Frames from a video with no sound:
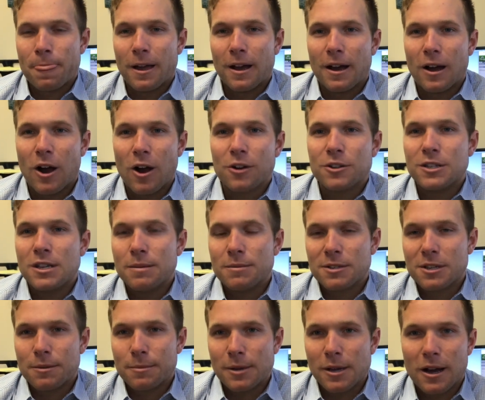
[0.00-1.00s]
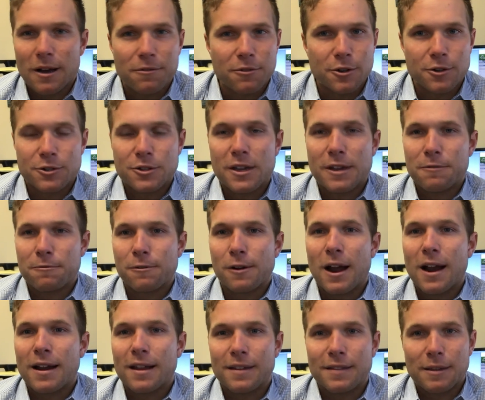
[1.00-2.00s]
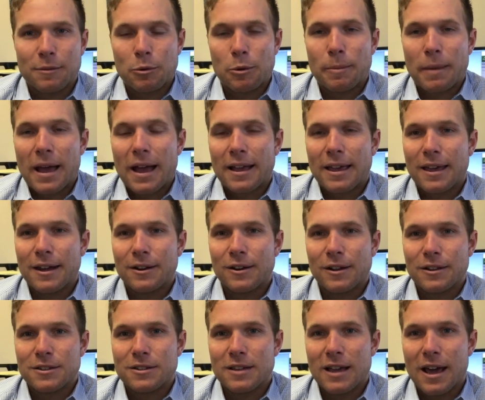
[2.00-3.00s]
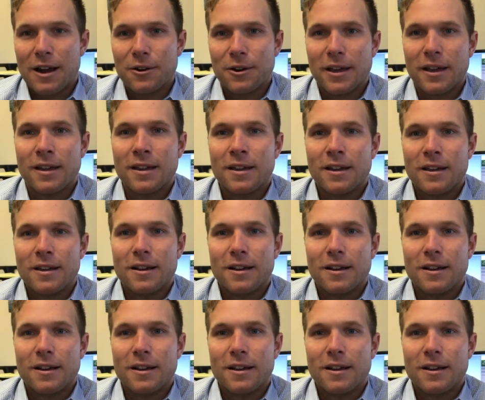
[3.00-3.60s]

Uh, our team is going to be off Thursday and Friday, and then we're back at it on Saturday.